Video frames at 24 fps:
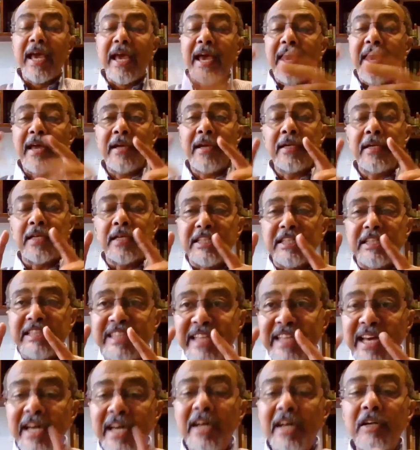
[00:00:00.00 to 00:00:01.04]
And
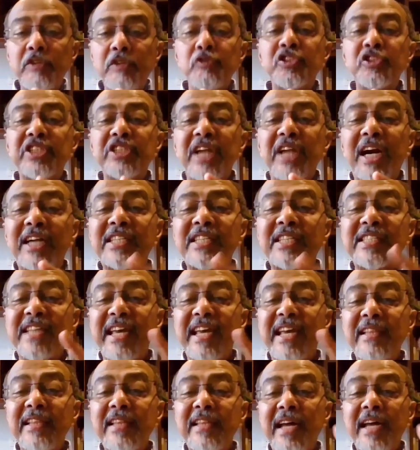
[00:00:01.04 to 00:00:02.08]
there you start
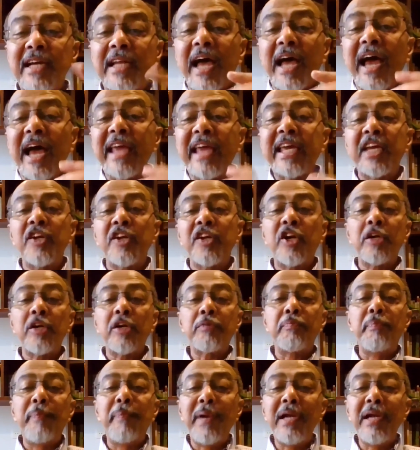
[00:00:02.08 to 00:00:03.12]
saying that I
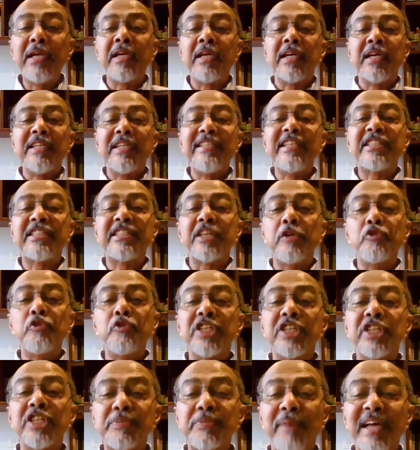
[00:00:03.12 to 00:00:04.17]
cannot build these
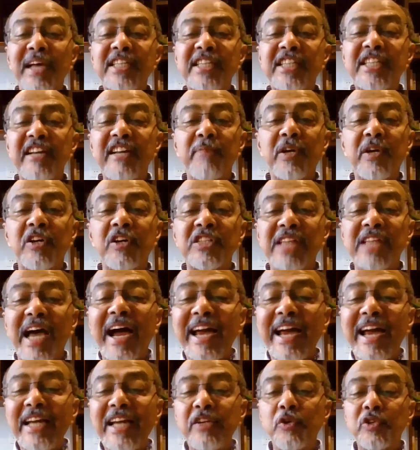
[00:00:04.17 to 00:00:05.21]
solutions myself because
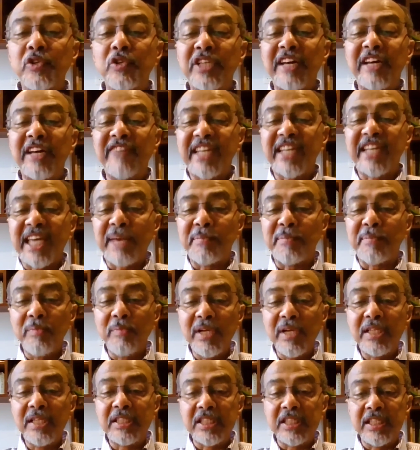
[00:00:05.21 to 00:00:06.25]
I don't have the
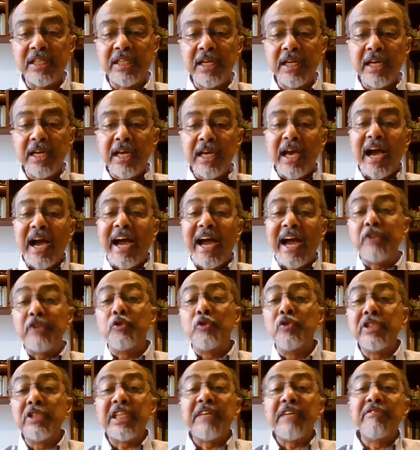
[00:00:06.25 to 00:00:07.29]
capability. I
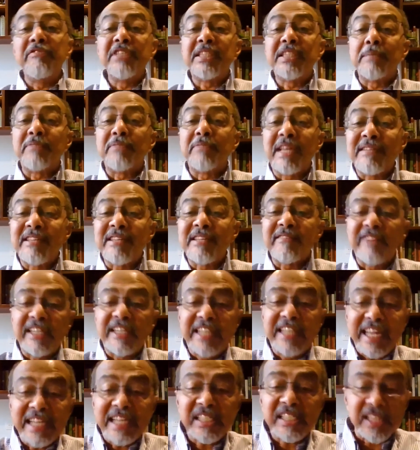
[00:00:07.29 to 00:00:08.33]
don't even sometimes have the
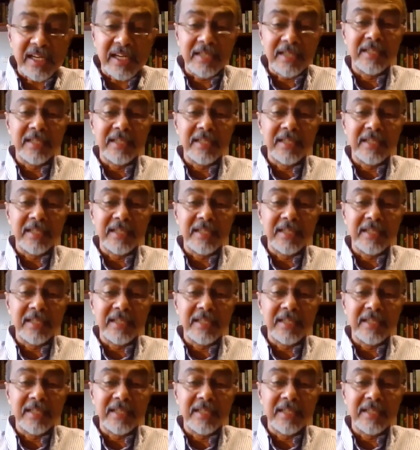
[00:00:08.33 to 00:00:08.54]
data.